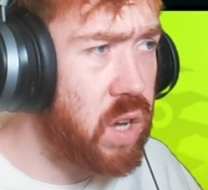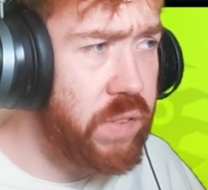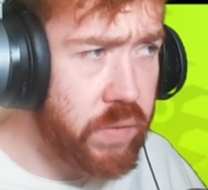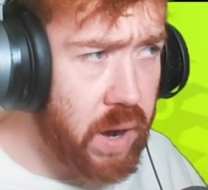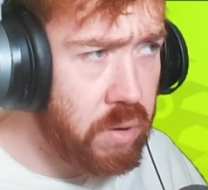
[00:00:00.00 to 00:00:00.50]
So I
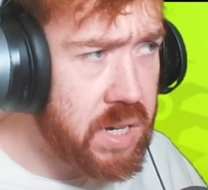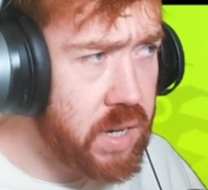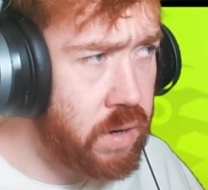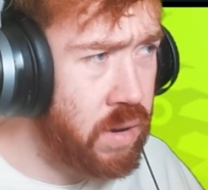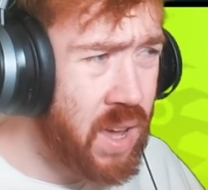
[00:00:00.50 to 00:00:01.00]
think for that
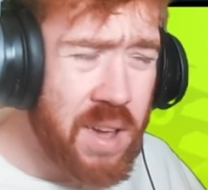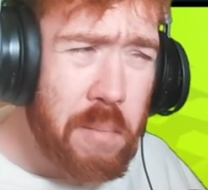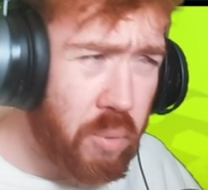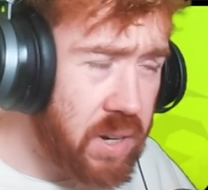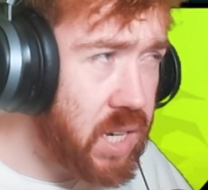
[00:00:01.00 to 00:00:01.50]
reason,
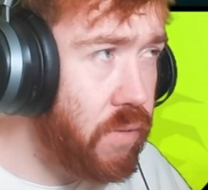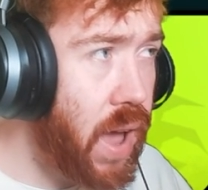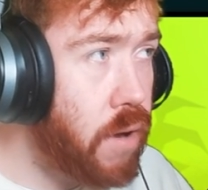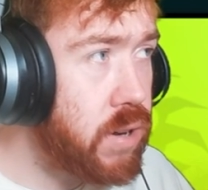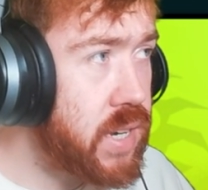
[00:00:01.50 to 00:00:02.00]
probably just give her
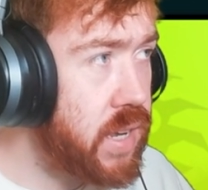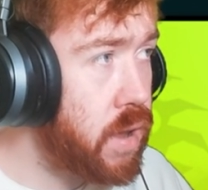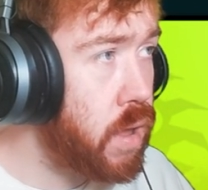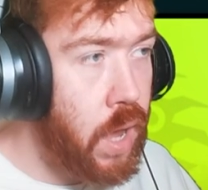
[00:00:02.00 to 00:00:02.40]
accuracy.